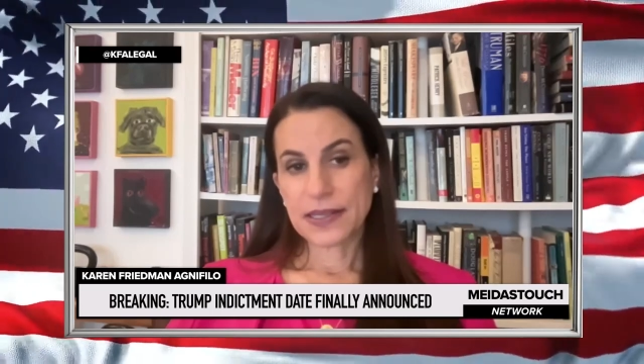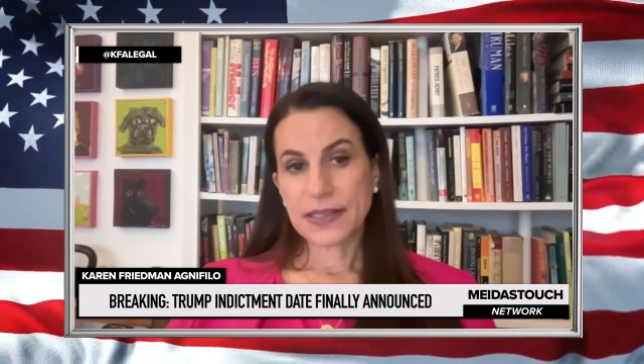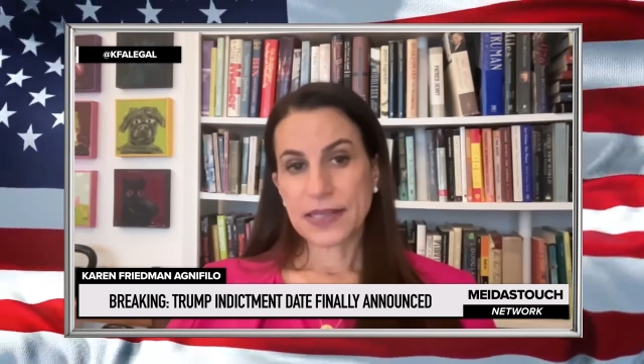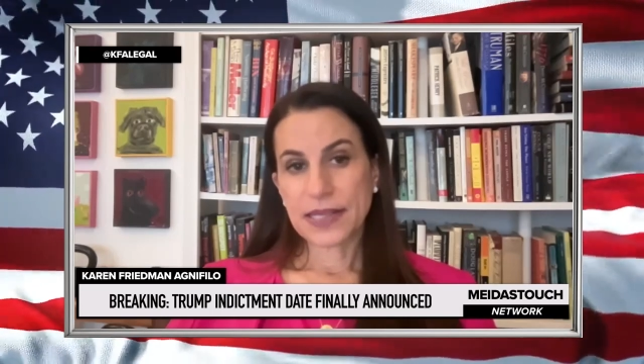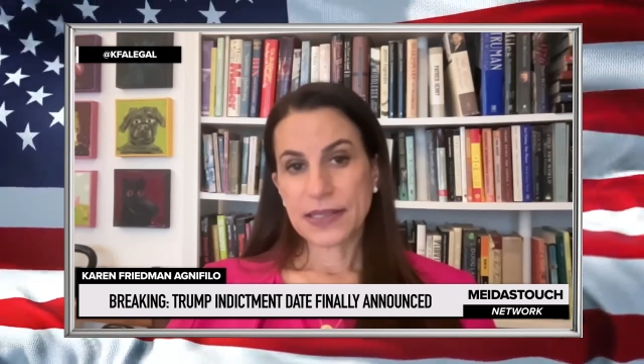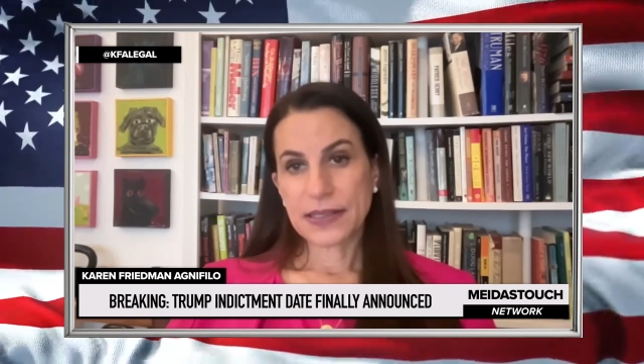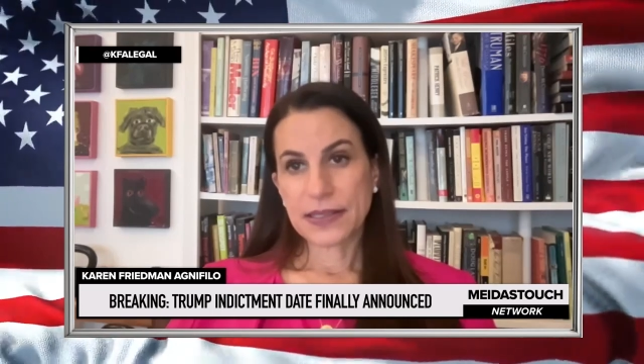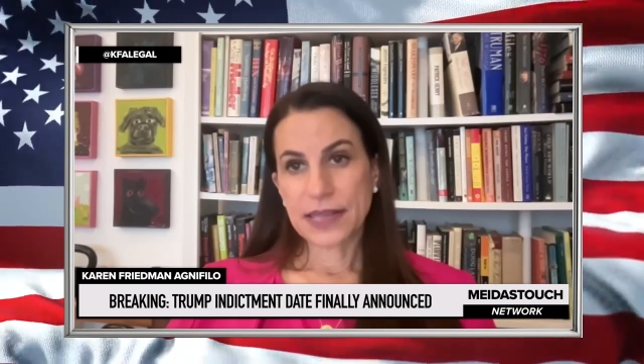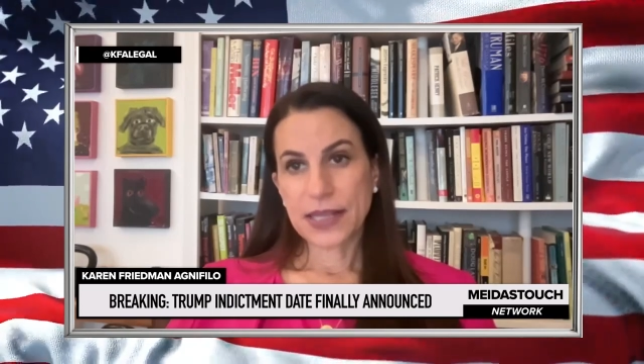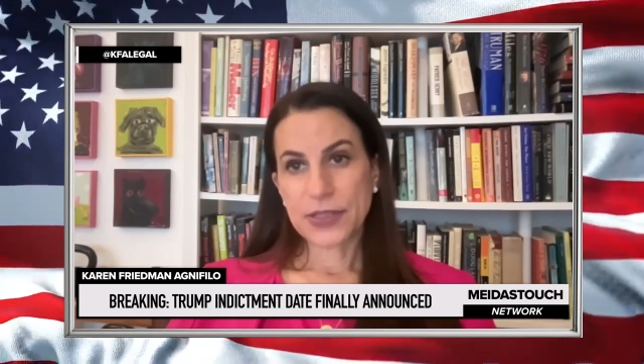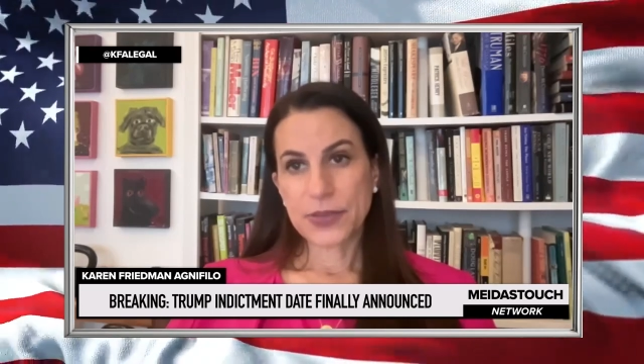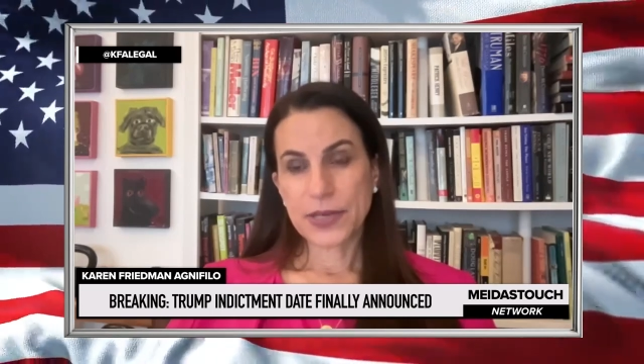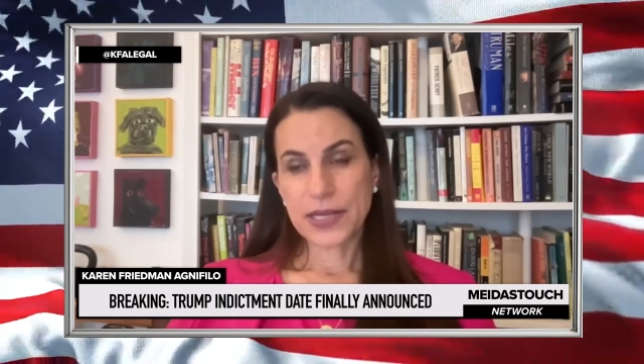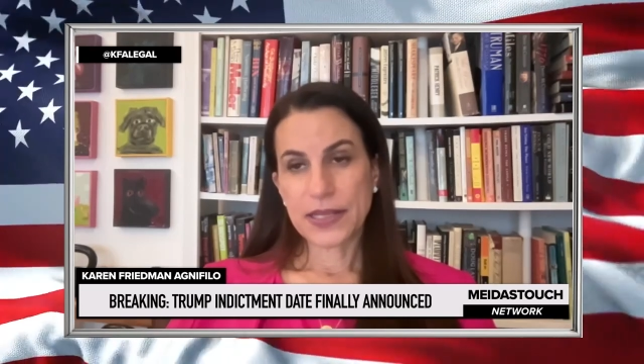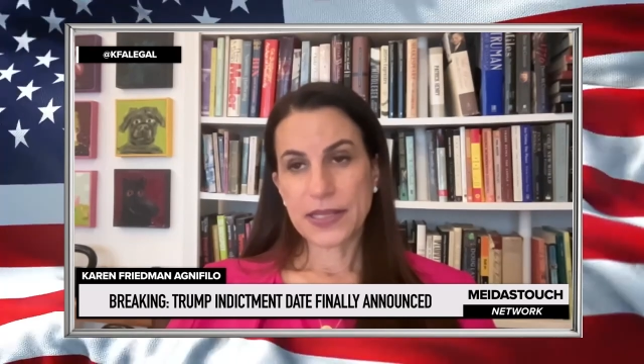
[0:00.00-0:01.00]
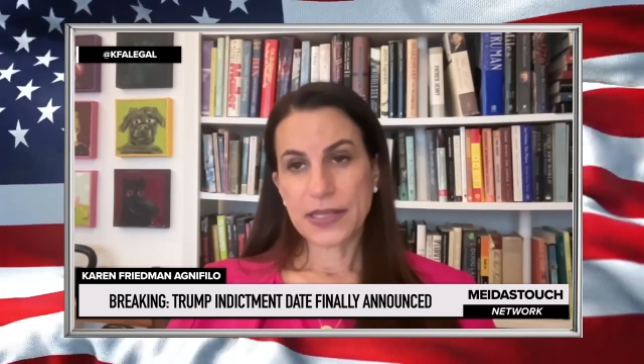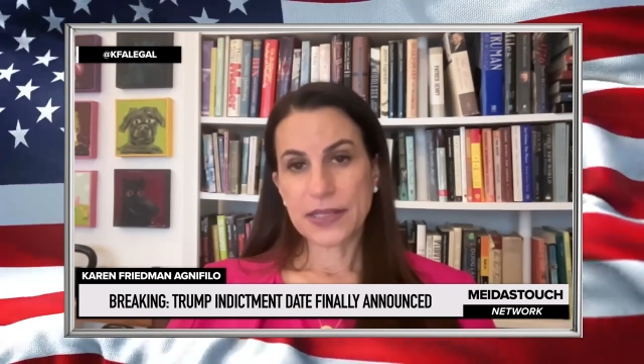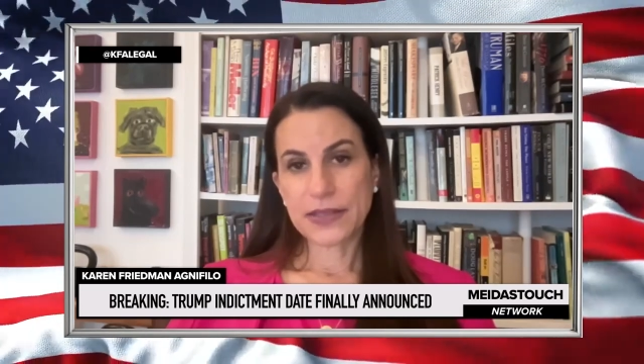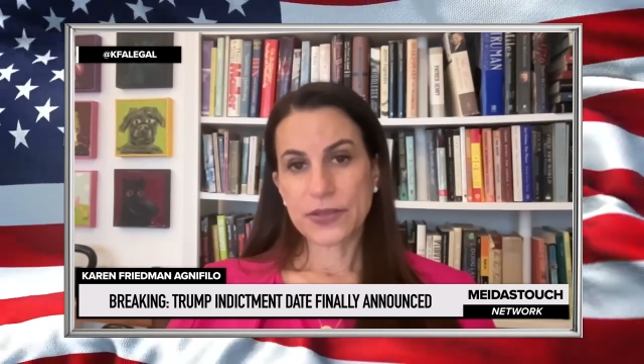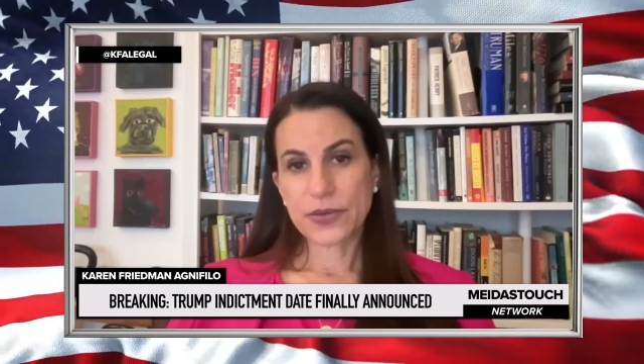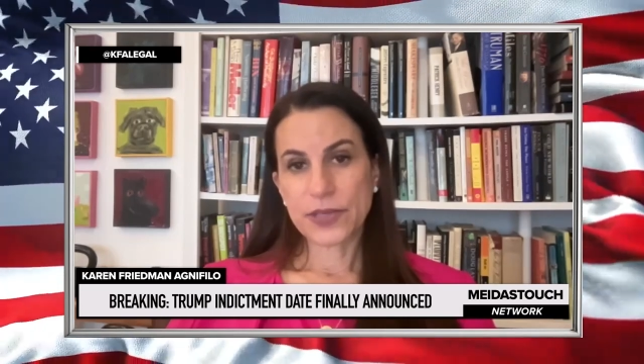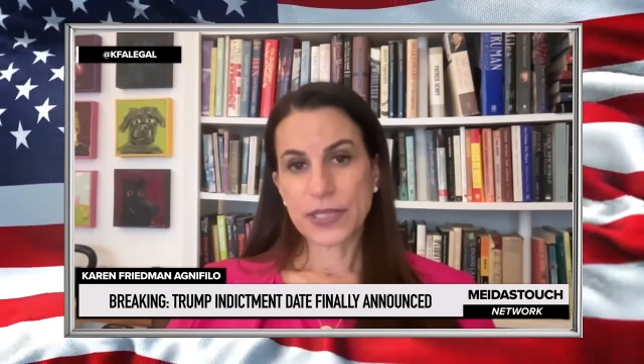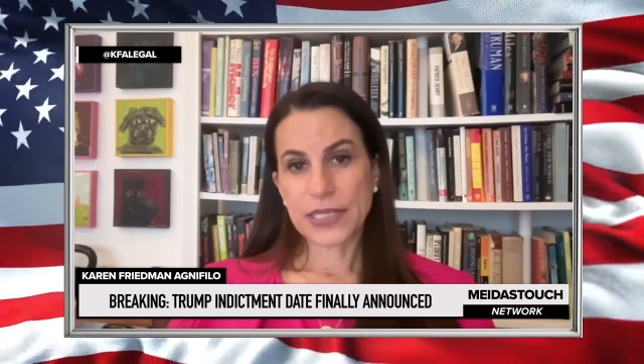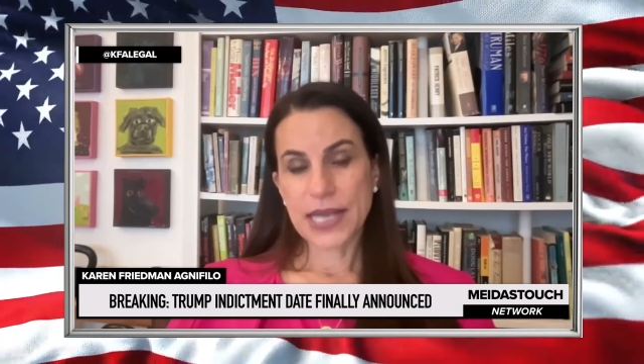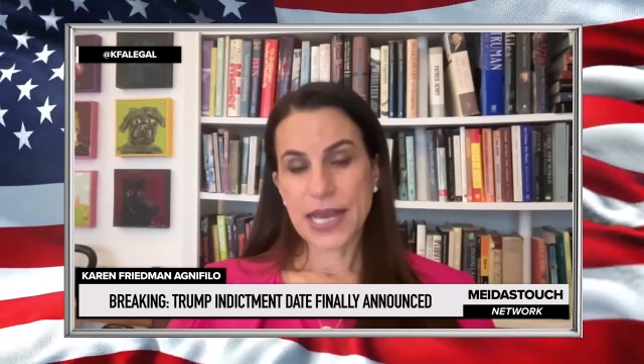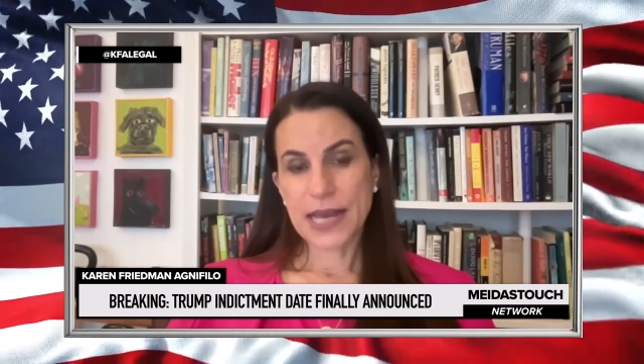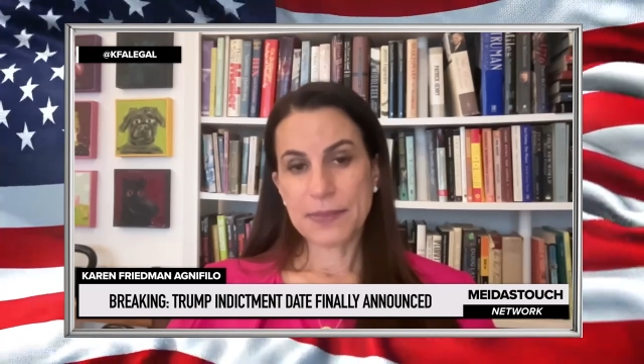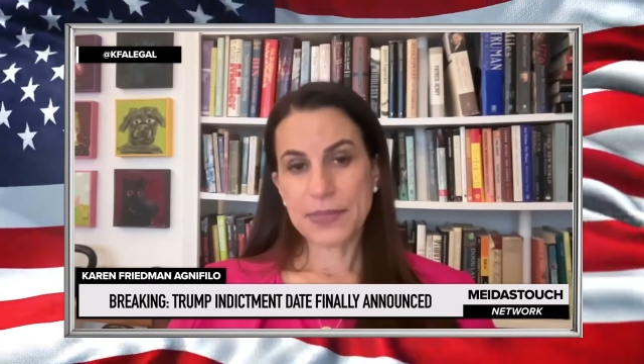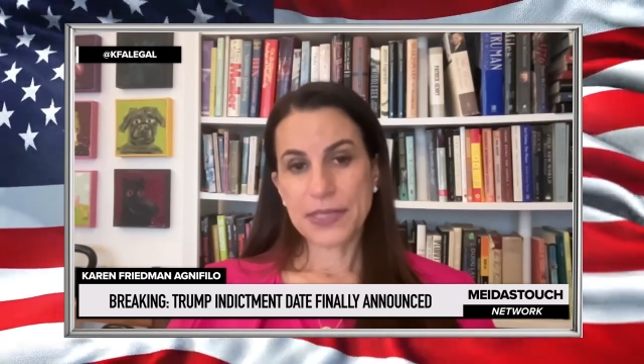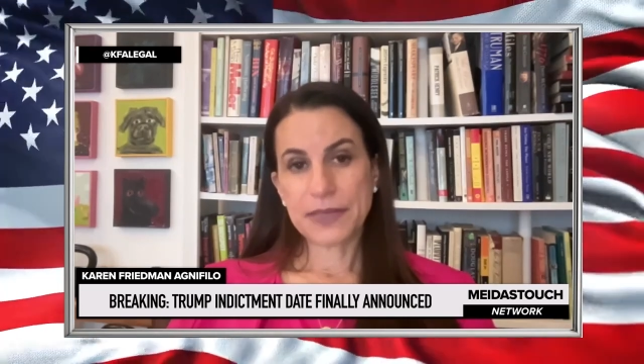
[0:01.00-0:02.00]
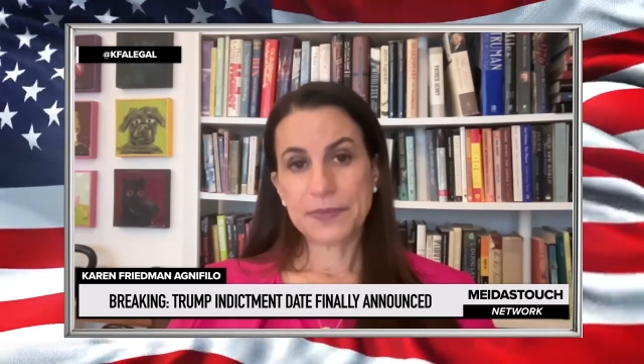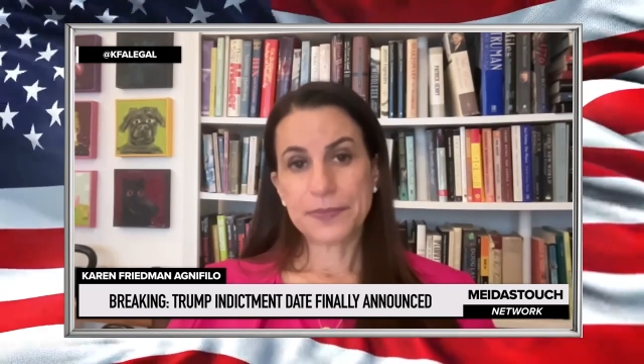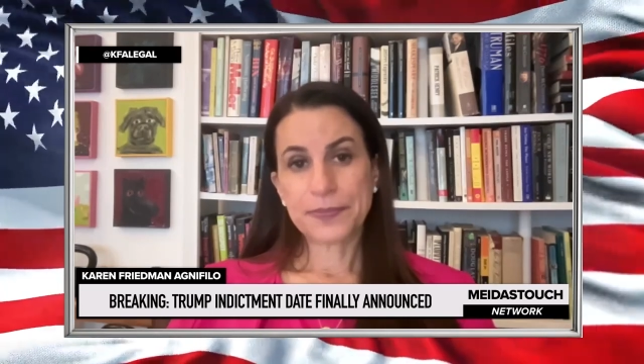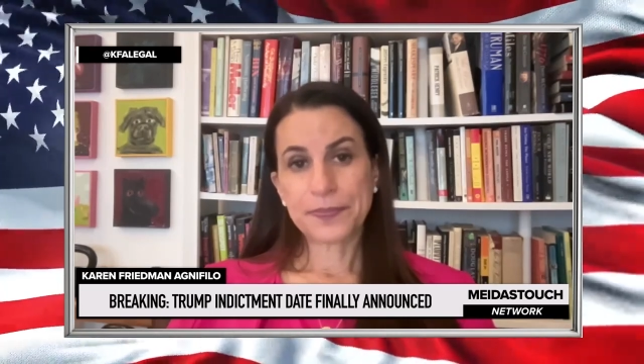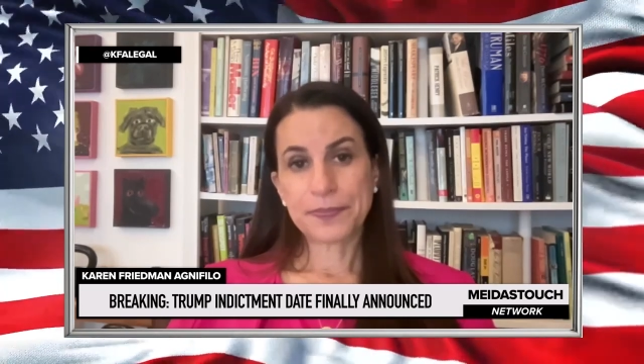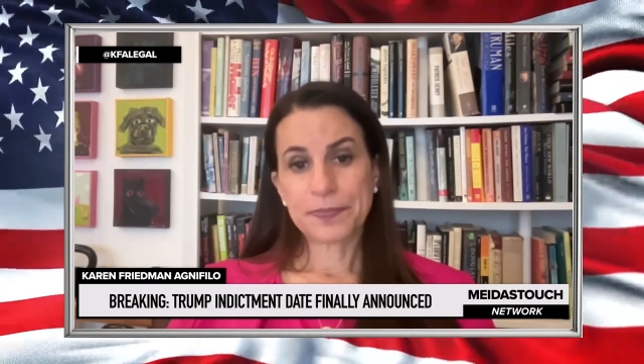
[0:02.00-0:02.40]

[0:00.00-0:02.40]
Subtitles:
And that's what I think is going to happen.